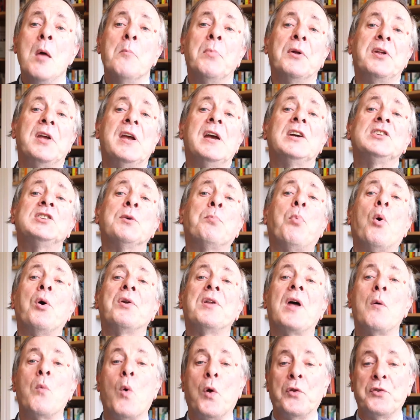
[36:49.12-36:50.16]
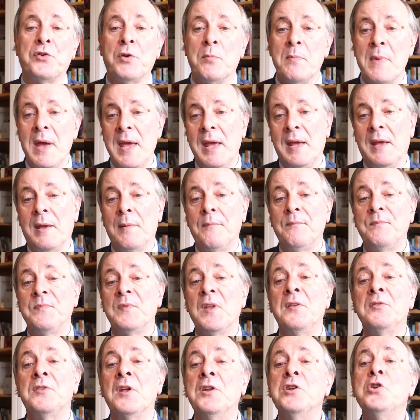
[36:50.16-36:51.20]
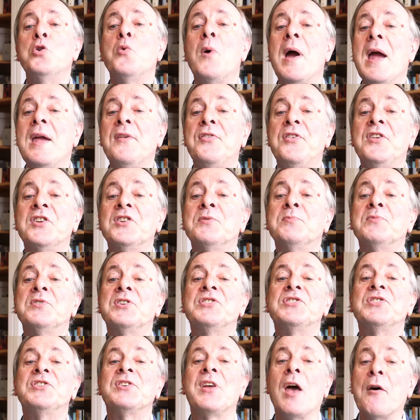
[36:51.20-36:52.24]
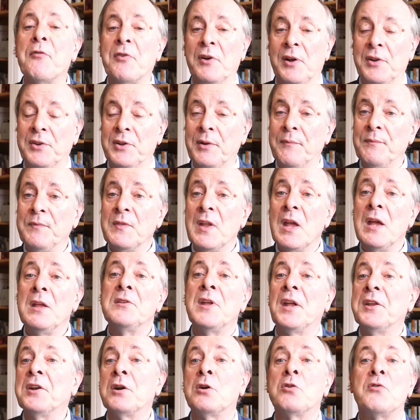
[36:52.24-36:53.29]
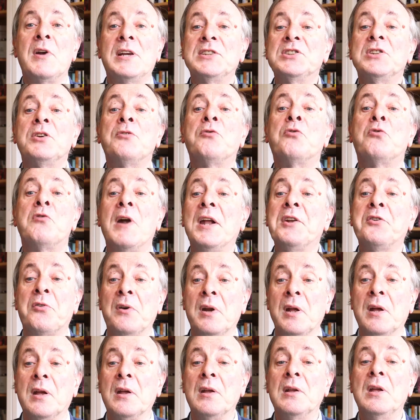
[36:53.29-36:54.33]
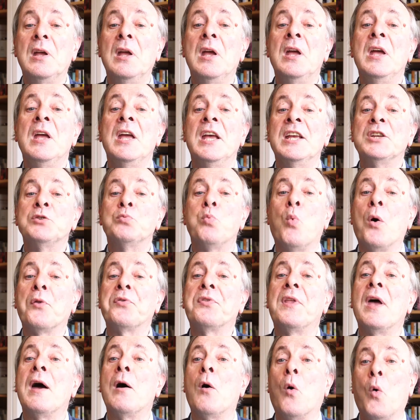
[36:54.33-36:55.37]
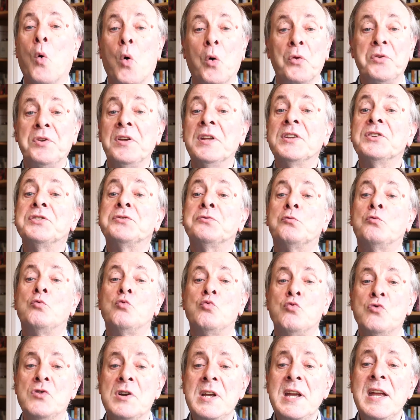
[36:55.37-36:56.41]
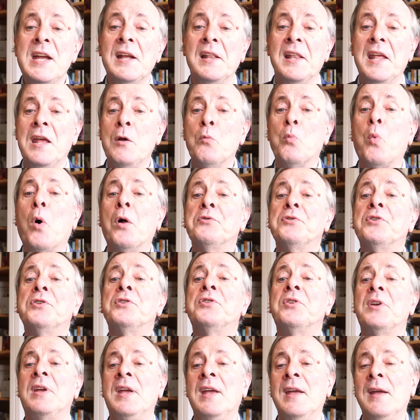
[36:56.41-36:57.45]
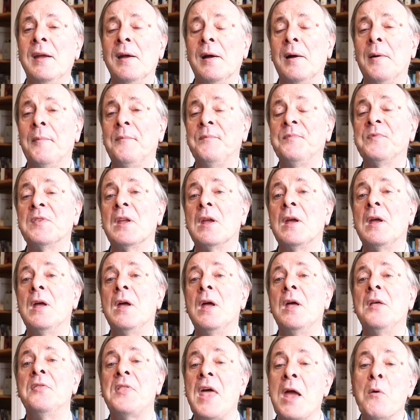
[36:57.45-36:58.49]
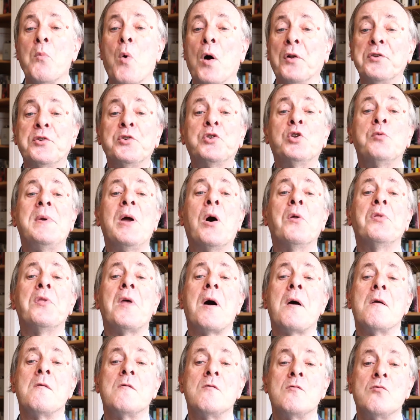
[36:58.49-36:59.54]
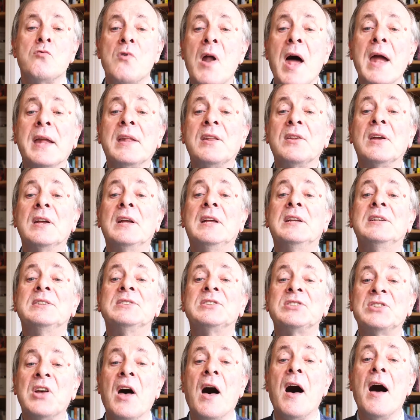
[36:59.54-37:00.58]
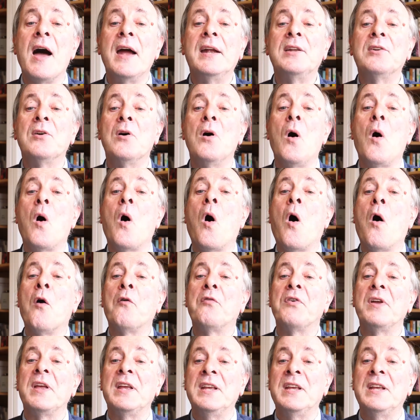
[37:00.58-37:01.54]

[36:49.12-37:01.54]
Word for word: But here's the point I want to make. The new atheism discovered that aggressive rhetoric is what their audience really wanted to hear. They wanted to be on the right side of